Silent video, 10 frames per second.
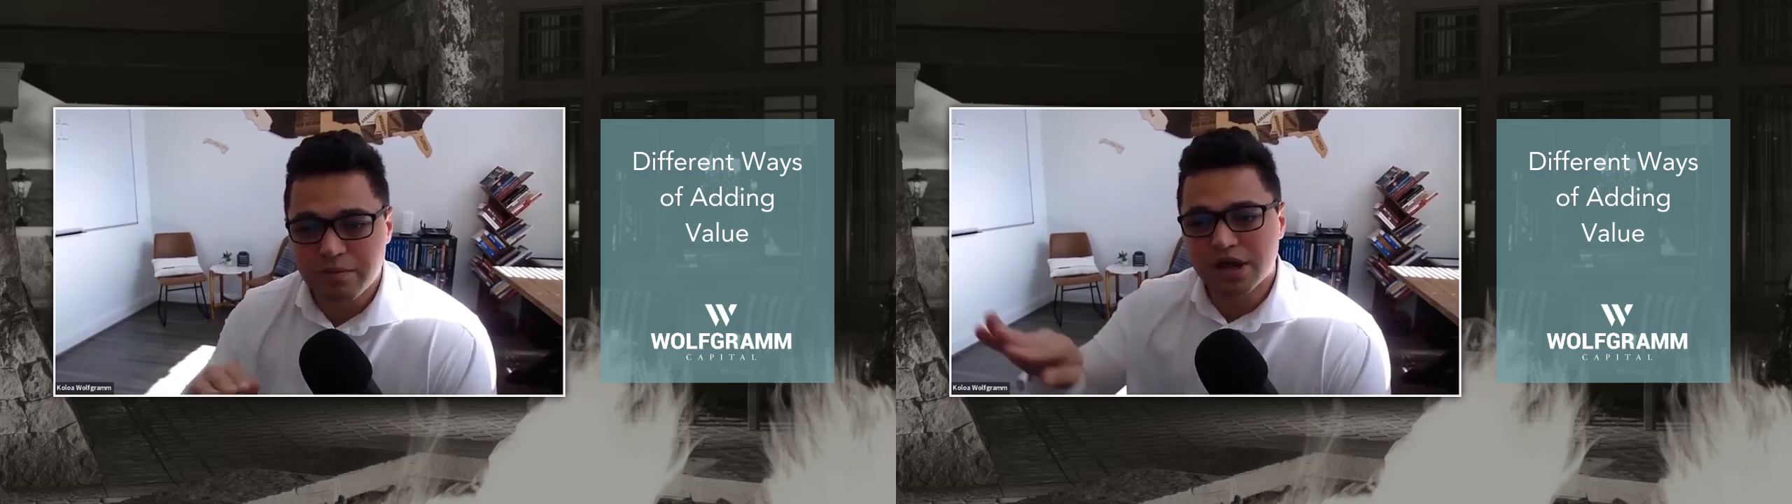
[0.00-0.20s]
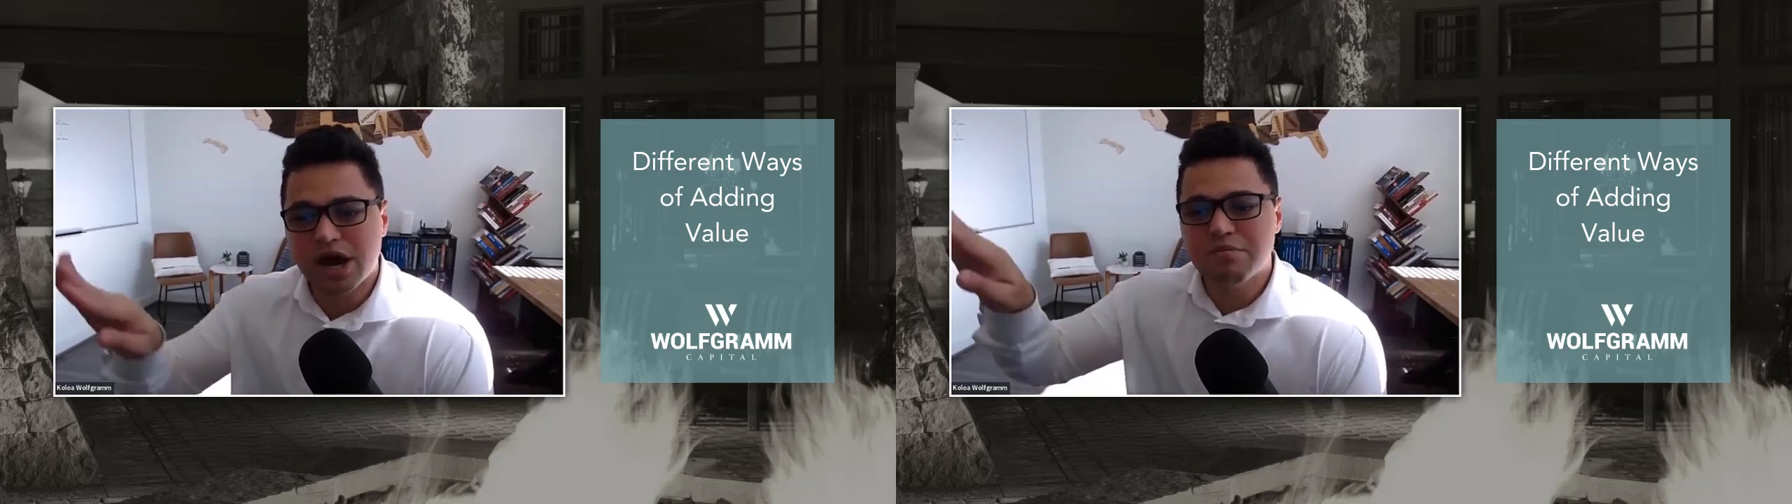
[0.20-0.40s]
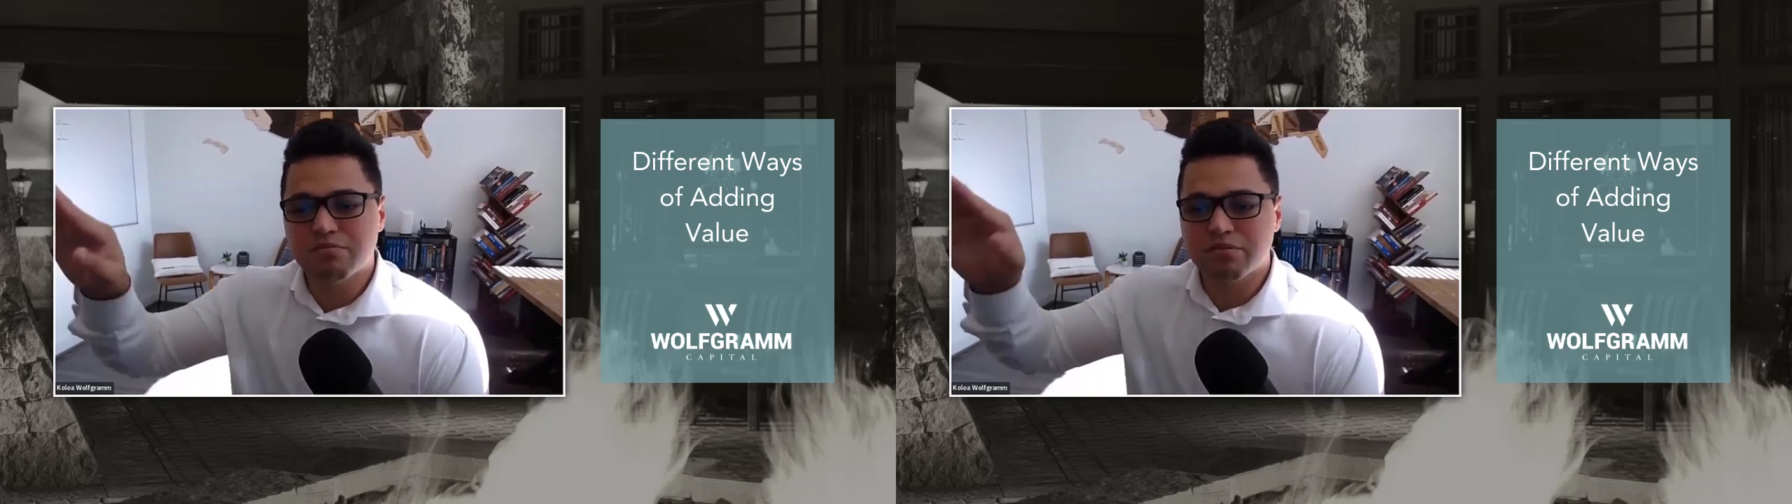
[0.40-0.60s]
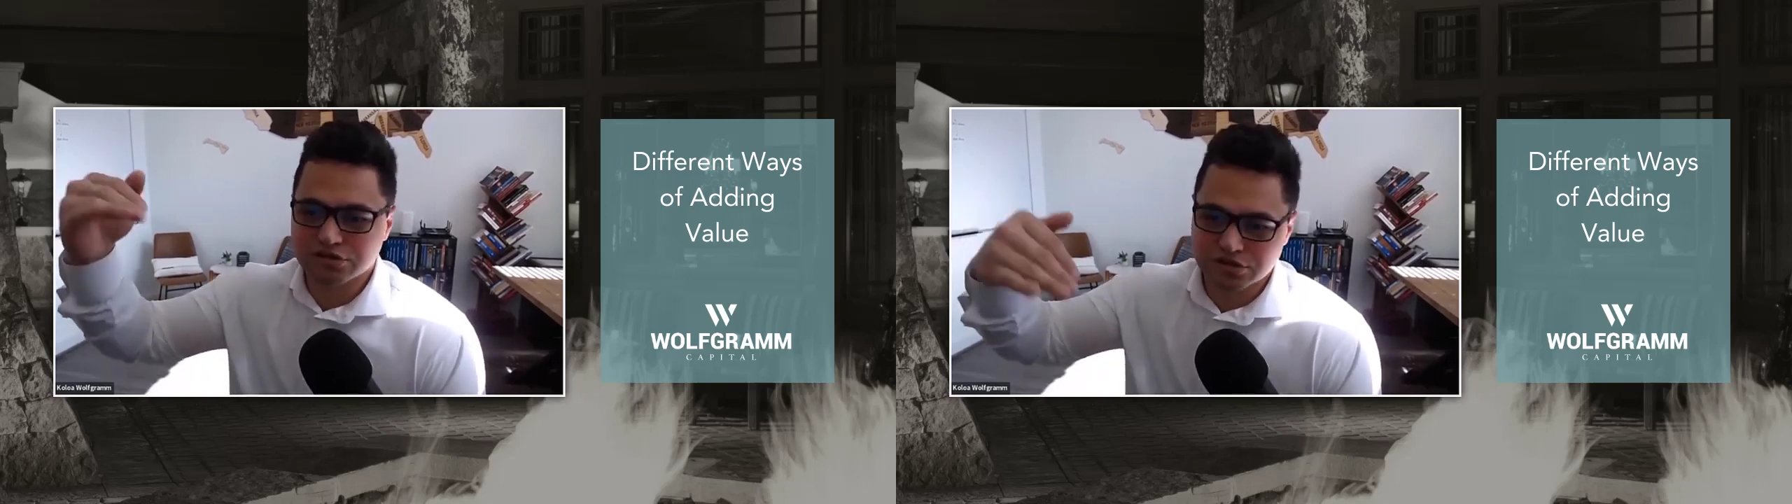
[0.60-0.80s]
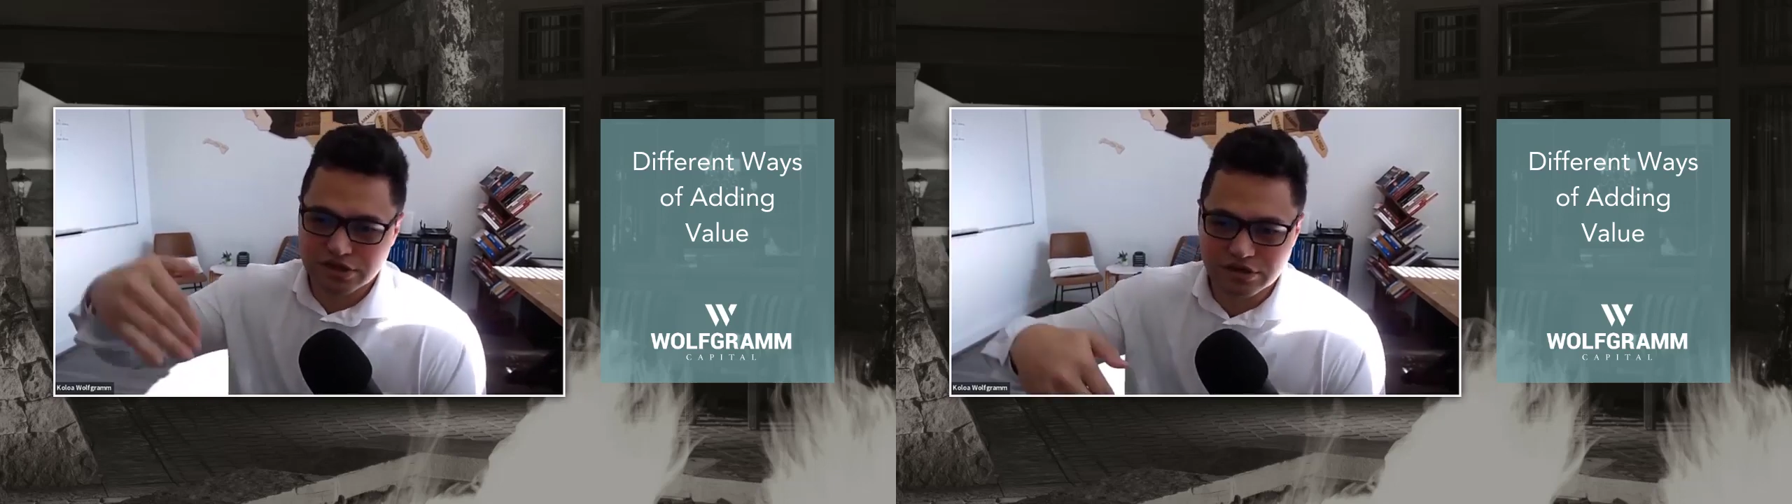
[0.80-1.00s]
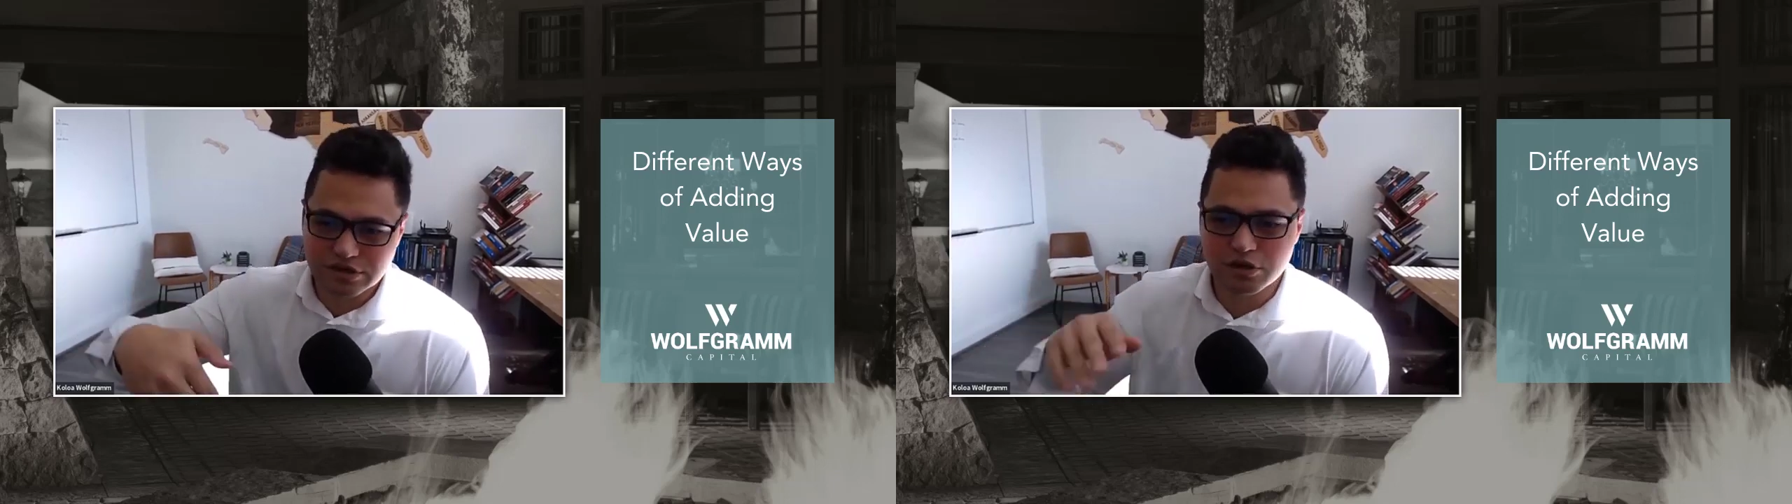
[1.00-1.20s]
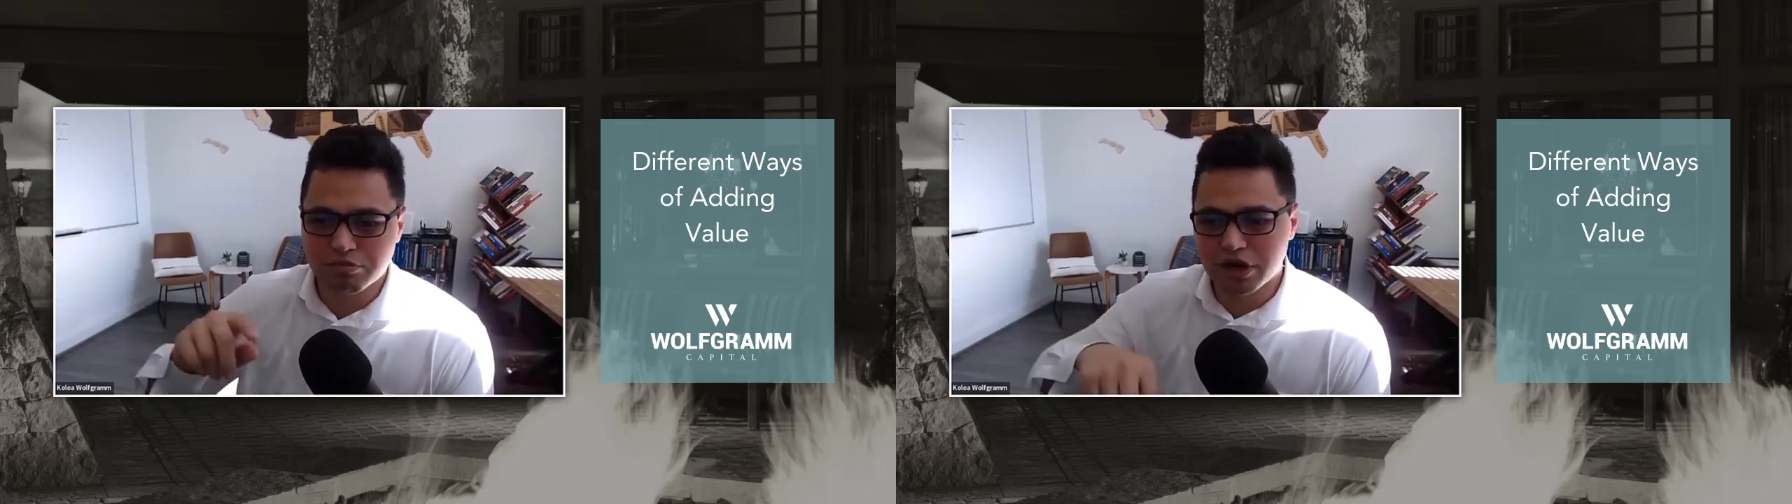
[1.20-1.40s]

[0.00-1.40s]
and up and brands on the down down.